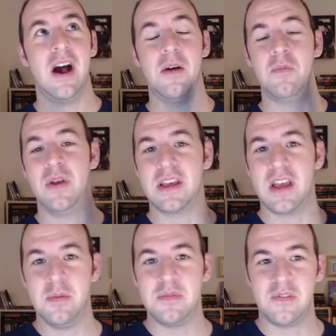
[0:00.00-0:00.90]
when it
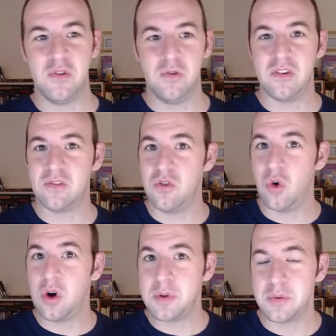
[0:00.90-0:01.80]
comes to just
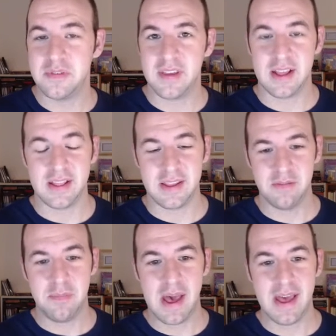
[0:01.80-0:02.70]
normal recycling
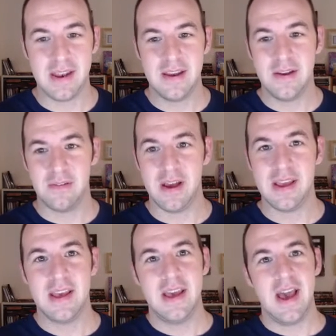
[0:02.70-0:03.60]
of PET,
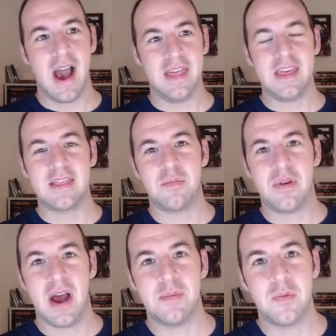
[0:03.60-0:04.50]
right? I think the
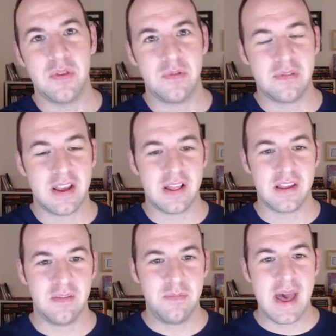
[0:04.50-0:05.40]
problem with
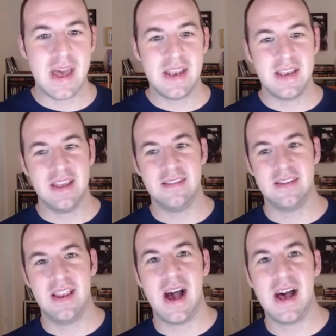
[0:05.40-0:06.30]
recycling of PET is
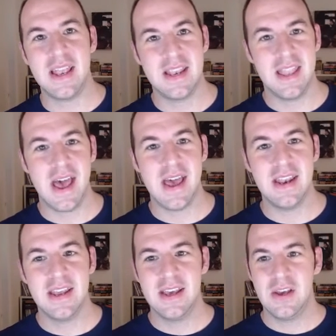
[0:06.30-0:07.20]
not
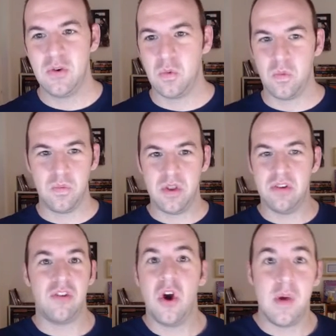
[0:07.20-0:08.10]
that
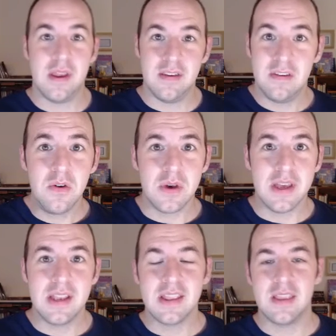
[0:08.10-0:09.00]
there's no way to do
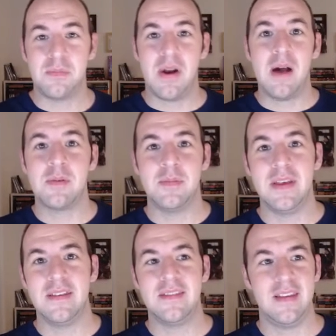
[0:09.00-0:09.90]
it. The problem
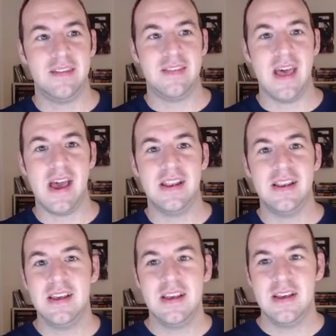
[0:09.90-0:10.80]
is that
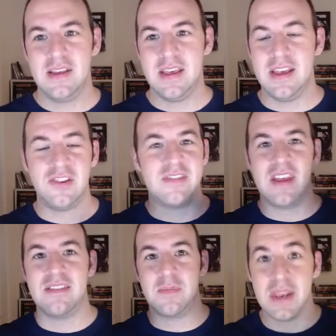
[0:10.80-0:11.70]
it just
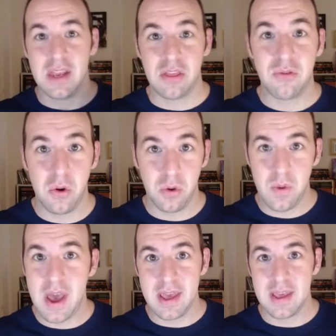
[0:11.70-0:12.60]
ends up getting thrown
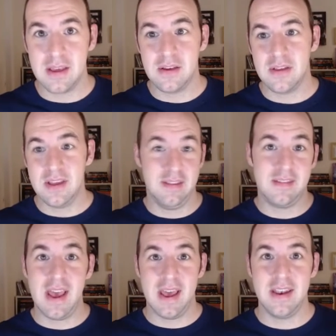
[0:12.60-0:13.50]
away
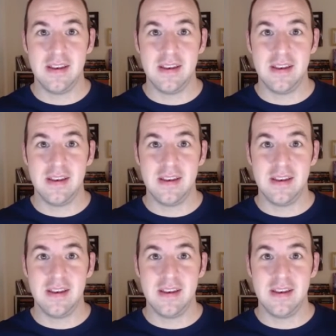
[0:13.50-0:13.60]
instead.